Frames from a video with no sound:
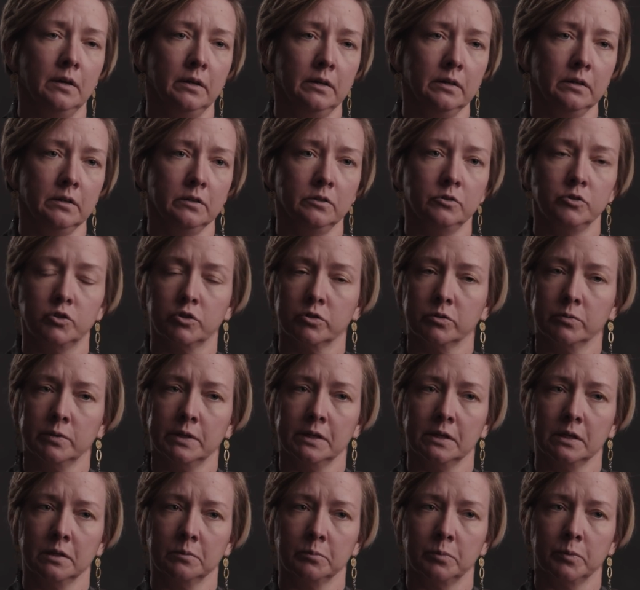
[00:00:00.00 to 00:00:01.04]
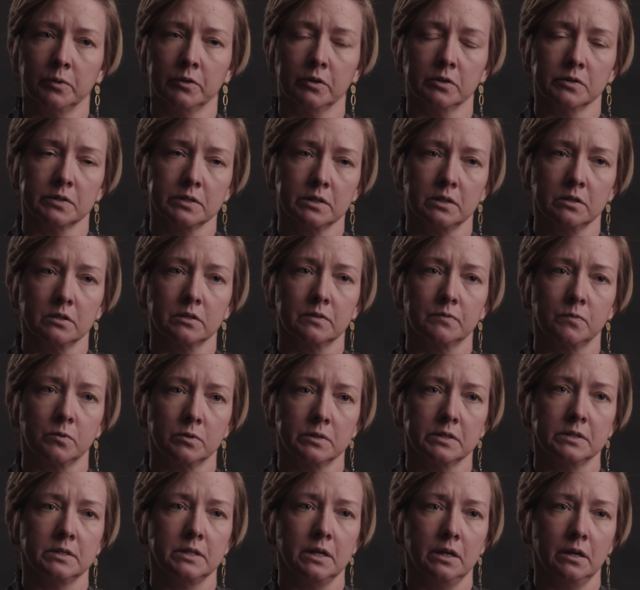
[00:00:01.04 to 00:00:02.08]
and truing up with our
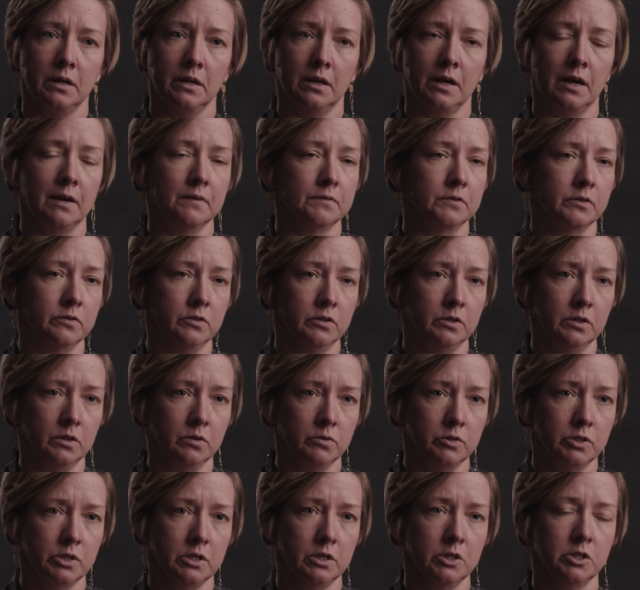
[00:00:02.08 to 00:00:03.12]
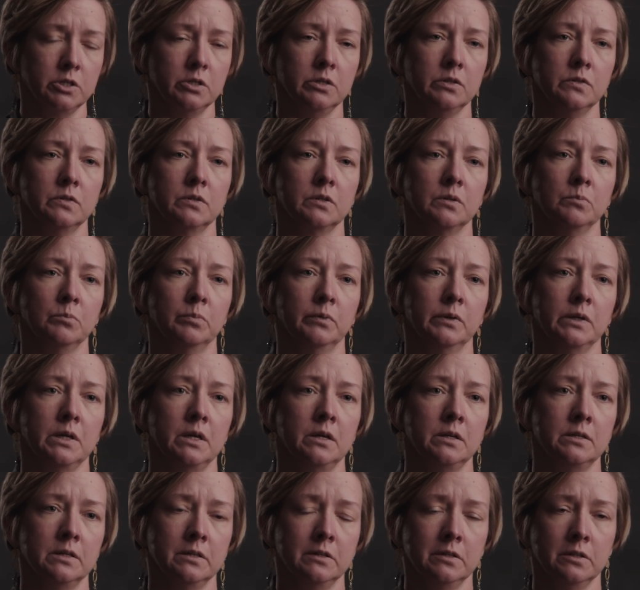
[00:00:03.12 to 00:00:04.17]
Salesforce data after the negotiation is
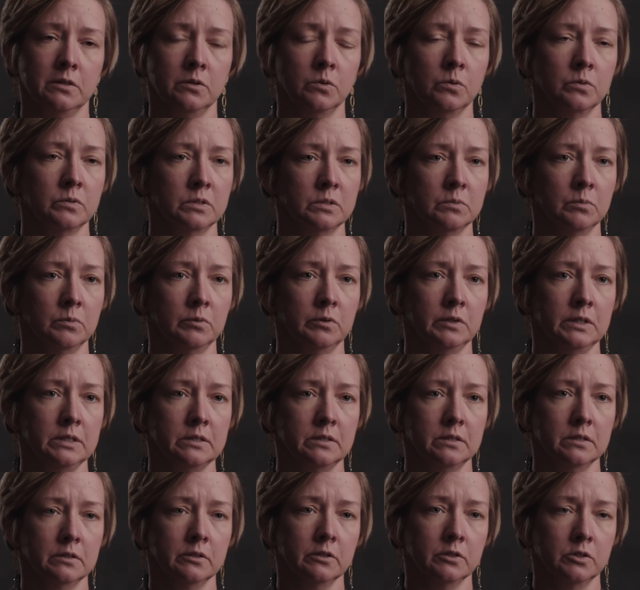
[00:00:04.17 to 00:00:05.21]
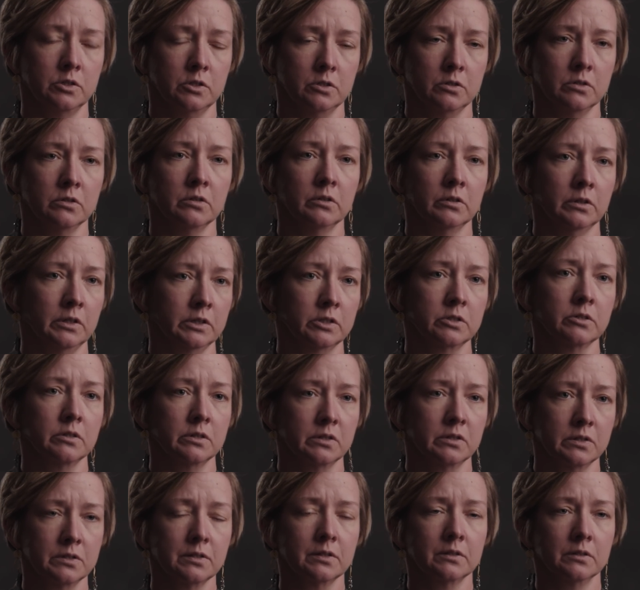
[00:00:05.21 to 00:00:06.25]
complete, and then ultimately signature,
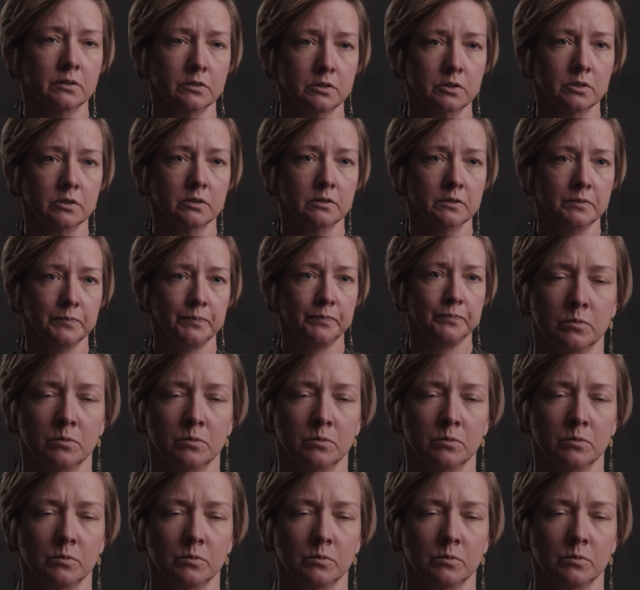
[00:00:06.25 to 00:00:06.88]
electronic signature.